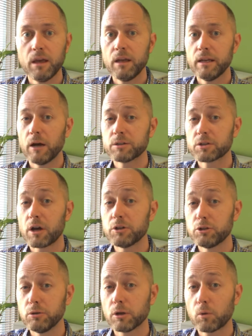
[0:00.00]
Now, it's thought
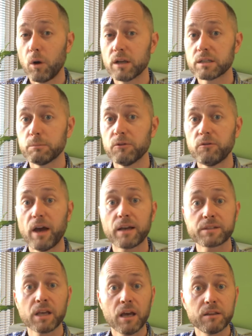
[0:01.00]
due to quantum
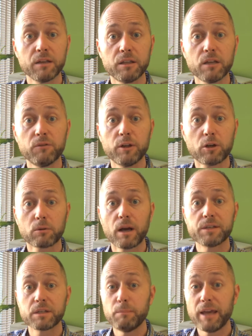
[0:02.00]
effects that the event
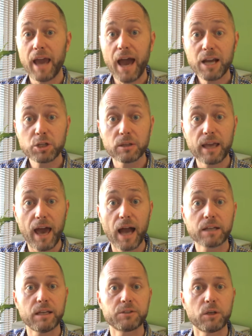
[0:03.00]
horizon may actually
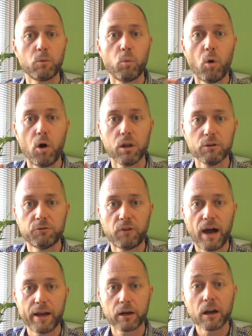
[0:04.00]
act as a wall of
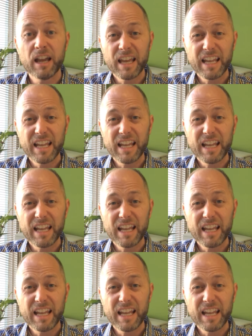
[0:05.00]
fire,